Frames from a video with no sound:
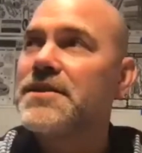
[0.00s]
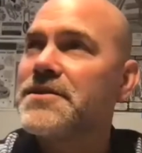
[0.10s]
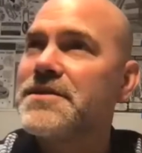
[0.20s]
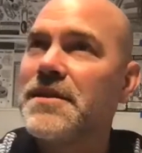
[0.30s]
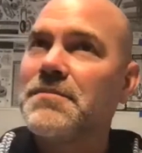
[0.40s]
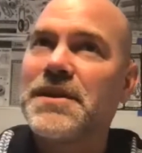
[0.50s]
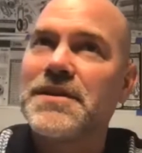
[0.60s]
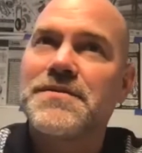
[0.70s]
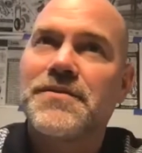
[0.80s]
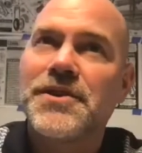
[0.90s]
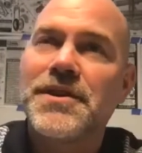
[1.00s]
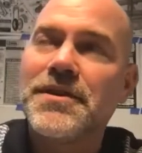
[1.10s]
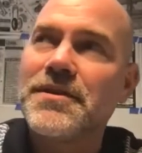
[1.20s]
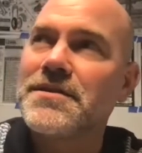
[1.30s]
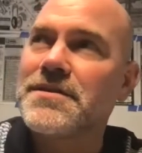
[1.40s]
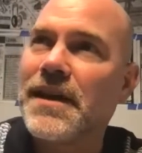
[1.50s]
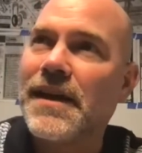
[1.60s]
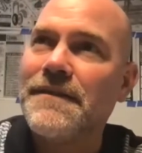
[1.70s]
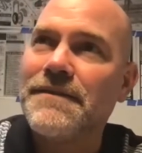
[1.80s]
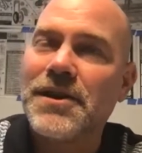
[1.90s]
interesting because for years
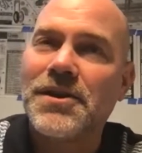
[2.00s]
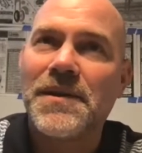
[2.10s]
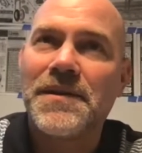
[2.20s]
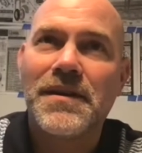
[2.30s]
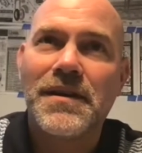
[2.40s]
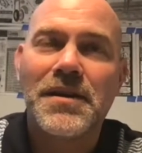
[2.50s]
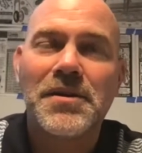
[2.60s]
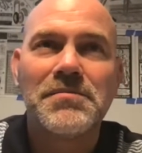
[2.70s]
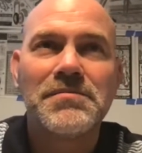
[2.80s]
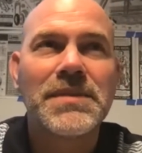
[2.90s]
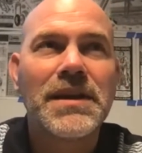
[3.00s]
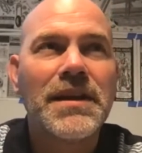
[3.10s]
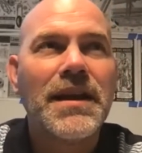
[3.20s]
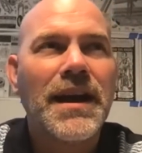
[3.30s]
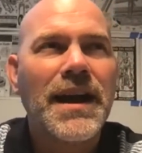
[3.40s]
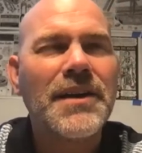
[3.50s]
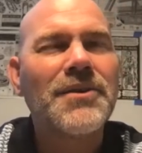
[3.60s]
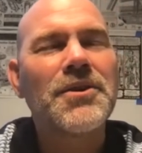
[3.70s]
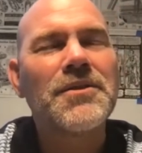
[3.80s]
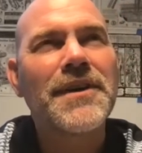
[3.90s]
I felt, I don't
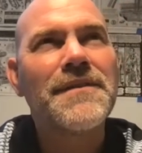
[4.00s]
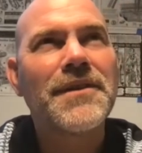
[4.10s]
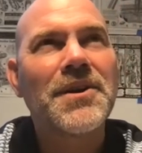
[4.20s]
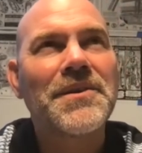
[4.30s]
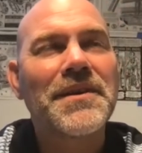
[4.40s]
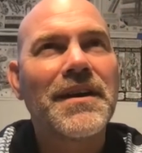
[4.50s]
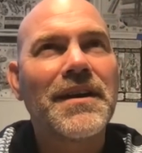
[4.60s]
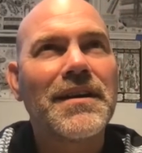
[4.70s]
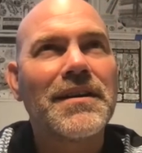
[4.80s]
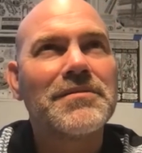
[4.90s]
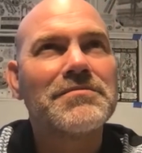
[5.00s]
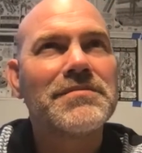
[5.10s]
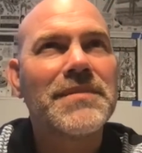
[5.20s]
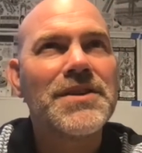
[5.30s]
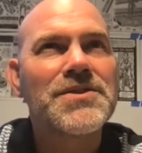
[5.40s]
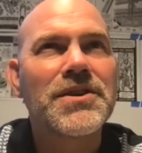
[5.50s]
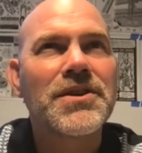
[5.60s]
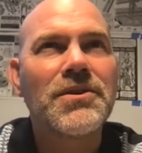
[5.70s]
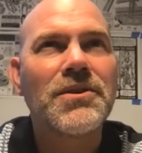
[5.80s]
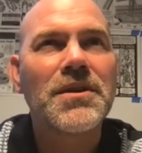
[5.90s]
know if I felt
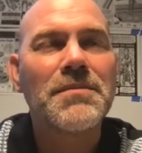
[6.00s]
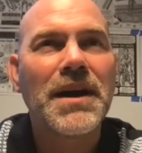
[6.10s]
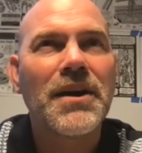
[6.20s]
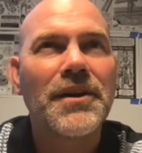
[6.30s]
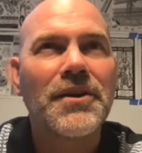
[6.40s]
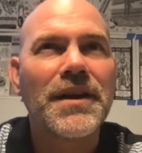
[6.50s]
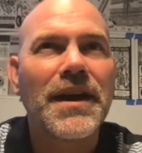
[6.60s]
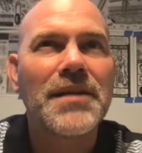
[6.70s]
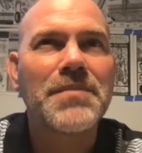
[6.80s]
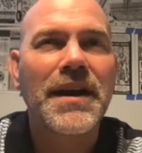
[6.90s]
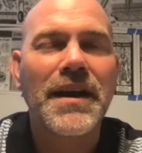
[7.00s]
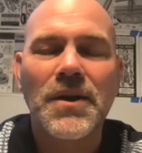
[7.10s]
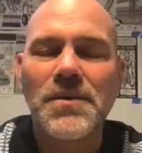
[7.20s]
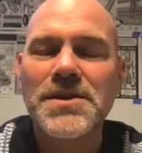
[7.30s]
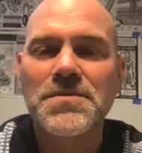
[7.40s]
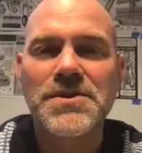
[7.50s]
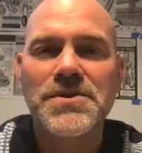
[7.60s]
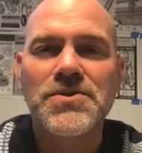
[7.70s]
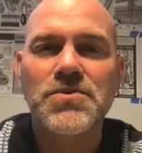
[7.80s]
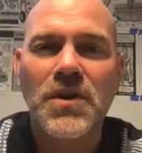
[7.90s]
insecure about it or not, but I always was
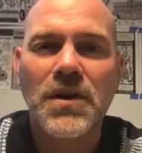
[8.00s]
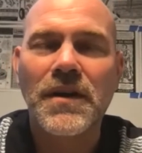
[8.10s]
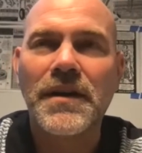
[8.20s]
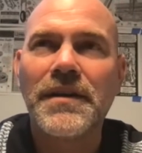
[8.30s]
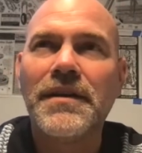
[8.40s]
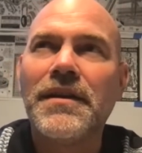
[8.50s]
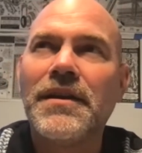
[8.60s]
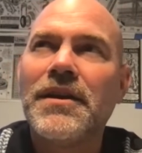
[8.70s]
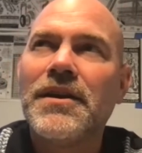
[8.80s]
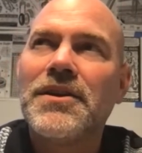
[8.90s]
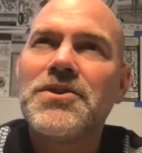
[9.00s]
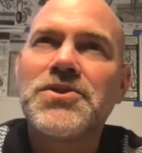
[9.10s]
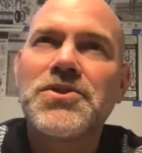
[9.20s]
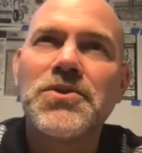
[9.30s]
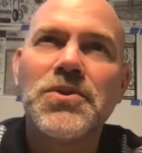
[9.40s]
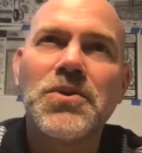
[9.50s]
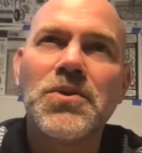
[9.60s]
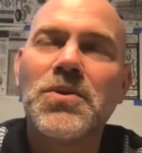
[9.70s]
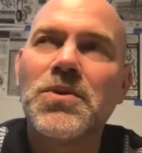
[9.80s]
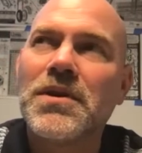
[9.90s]
drawn
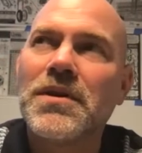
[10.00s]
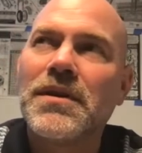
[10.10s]
to